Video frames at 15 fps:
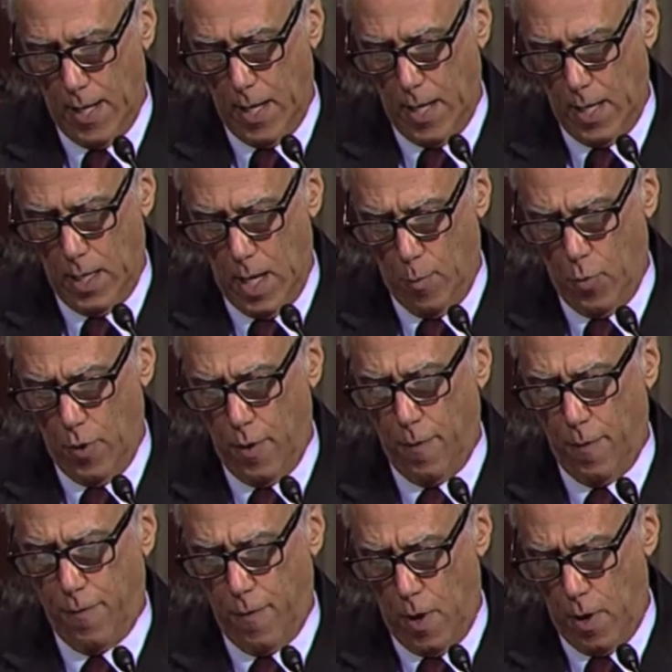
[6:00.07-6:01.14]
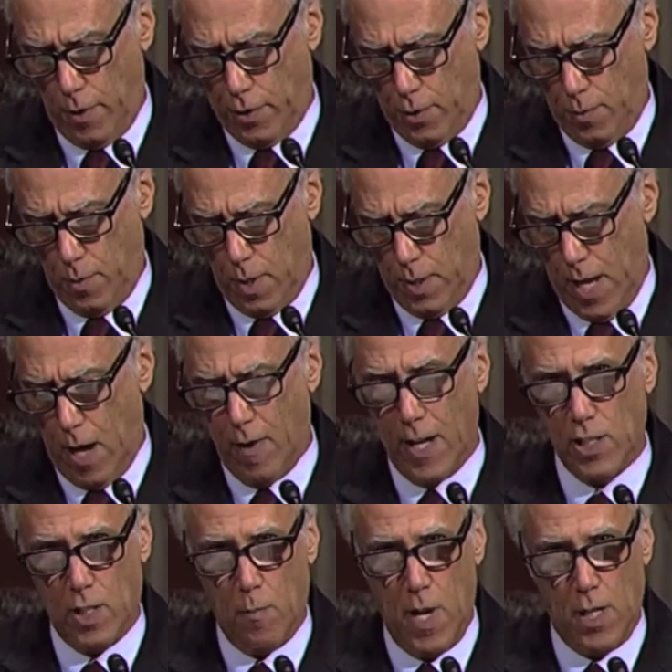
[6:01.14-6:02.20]
that a number of the faults are now
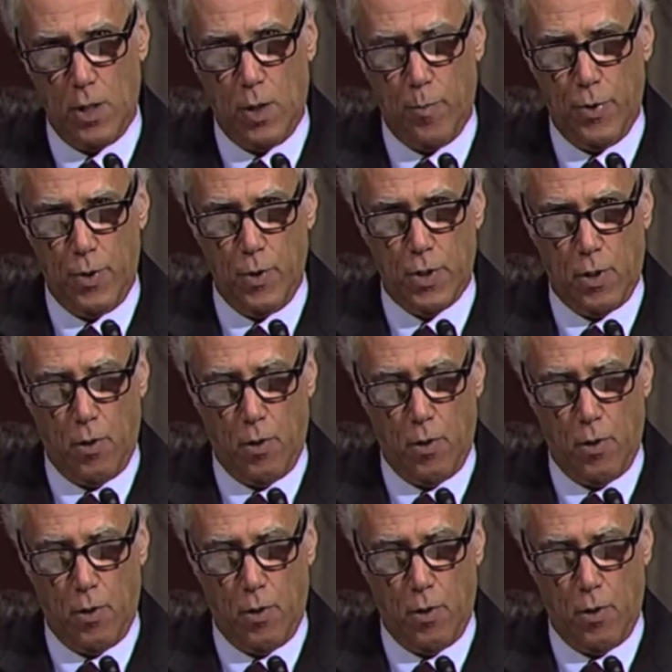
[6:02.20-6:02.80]
estimated to